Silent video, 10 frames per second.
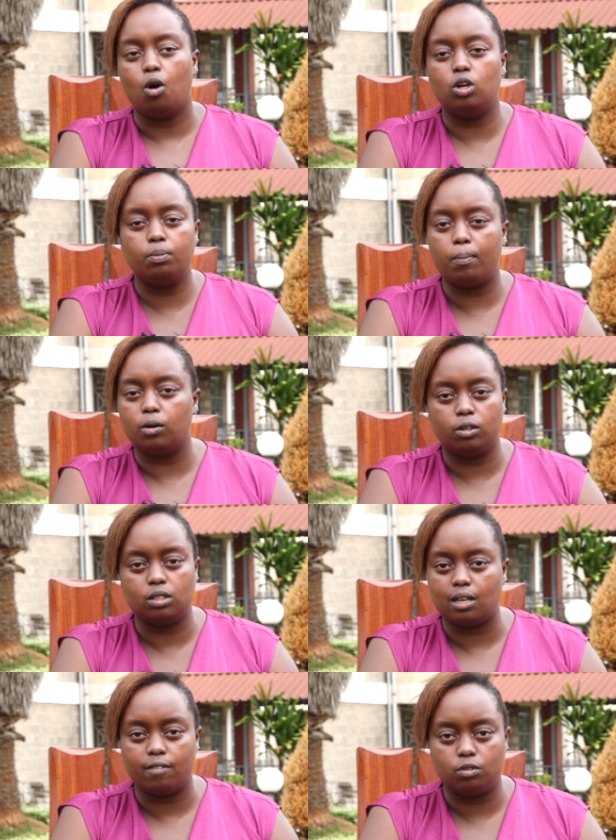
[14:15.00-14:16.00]
All people
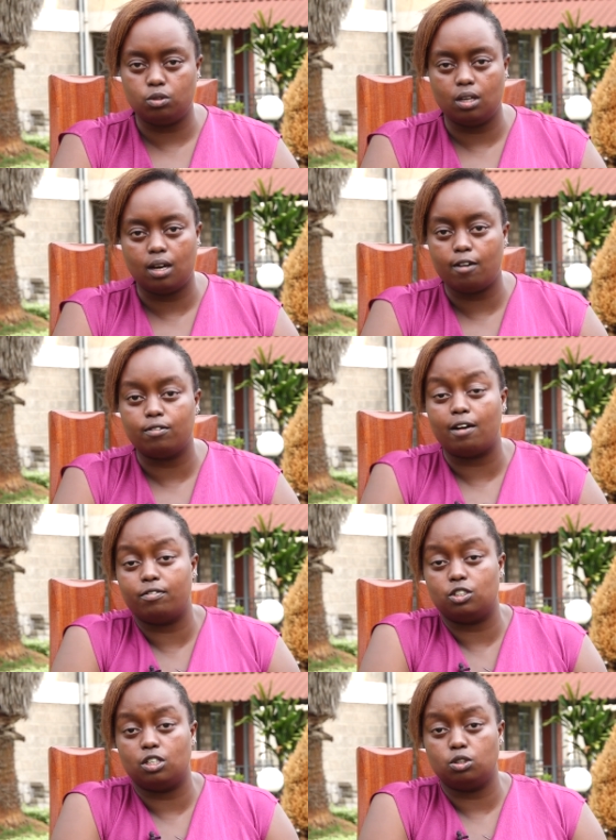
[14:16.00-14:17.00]
don't have, have, have
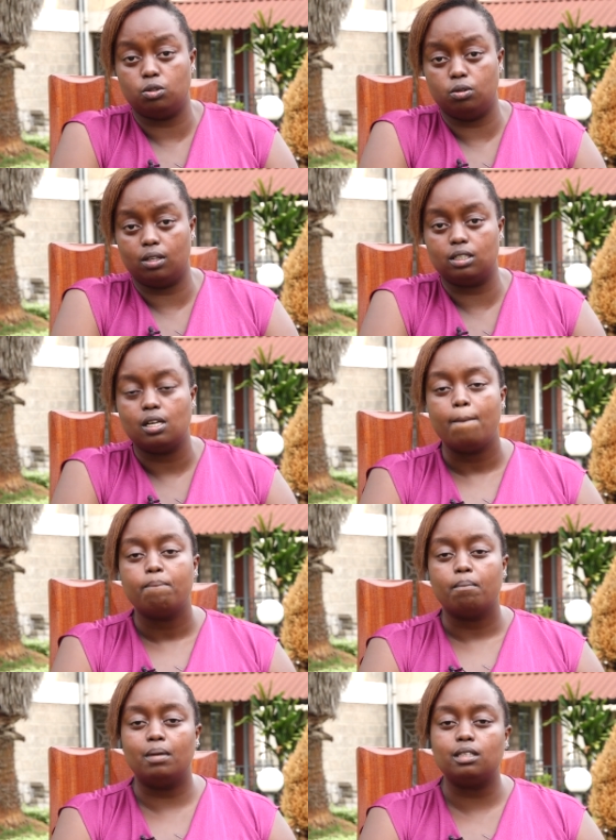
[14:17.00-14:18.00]
the strength to do that.
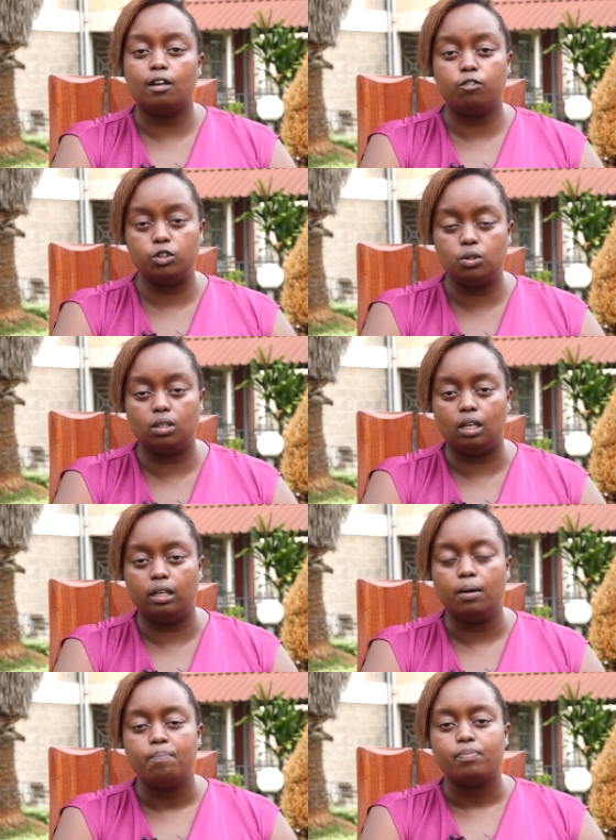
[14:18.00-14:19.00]
Mm-hmm. But
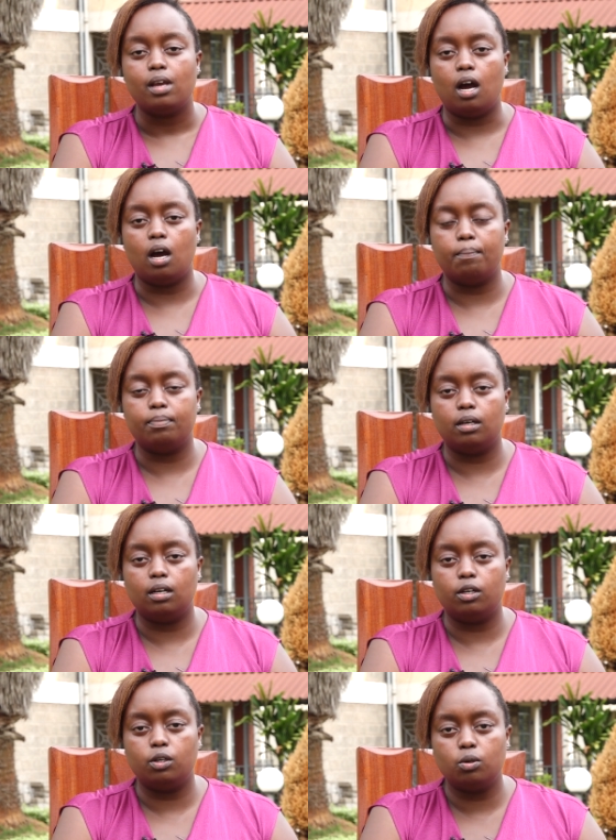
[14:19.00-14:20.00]
unfortunately, um,
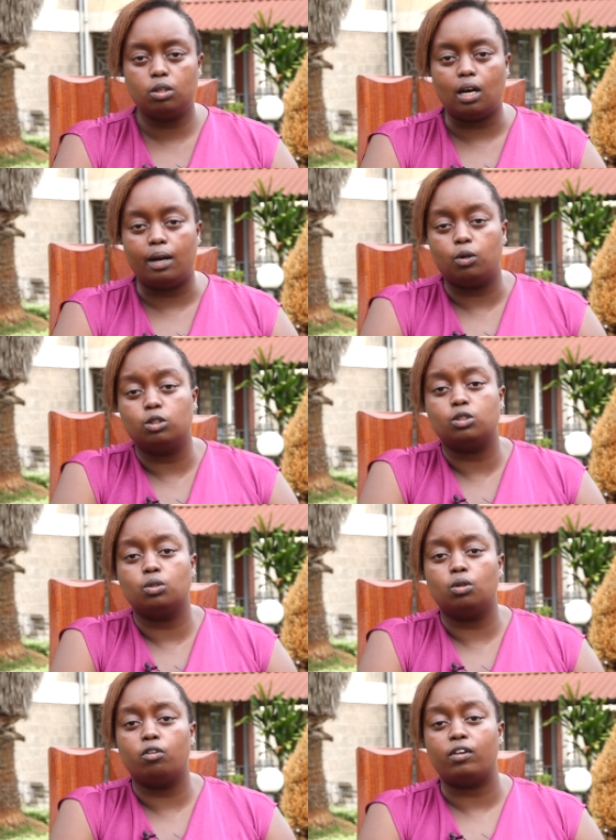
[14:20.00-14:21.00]
the youth are
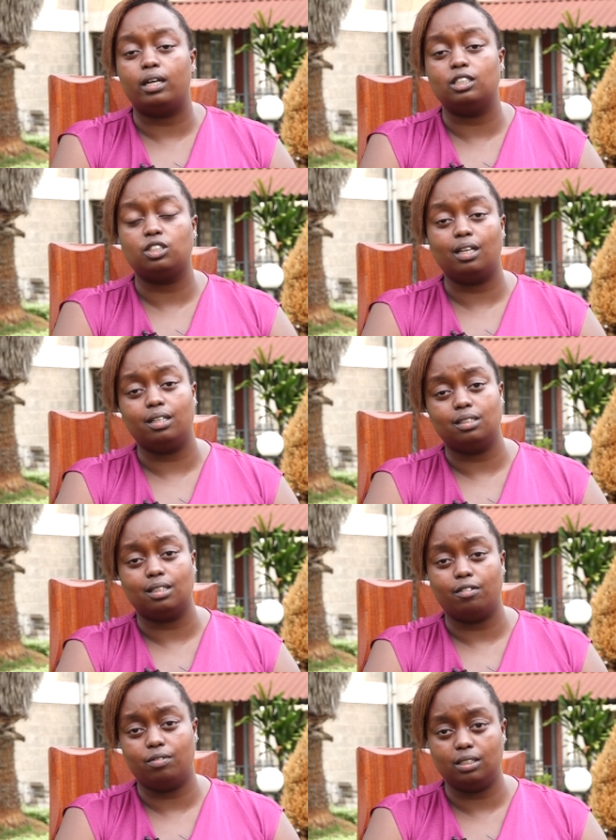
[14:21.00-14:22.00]
also financially
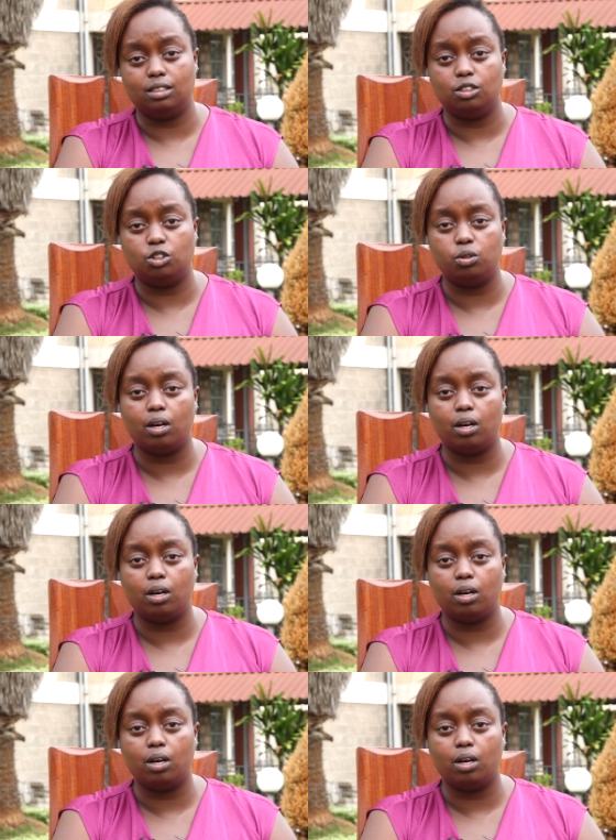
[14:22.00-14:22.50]
disadvantaged.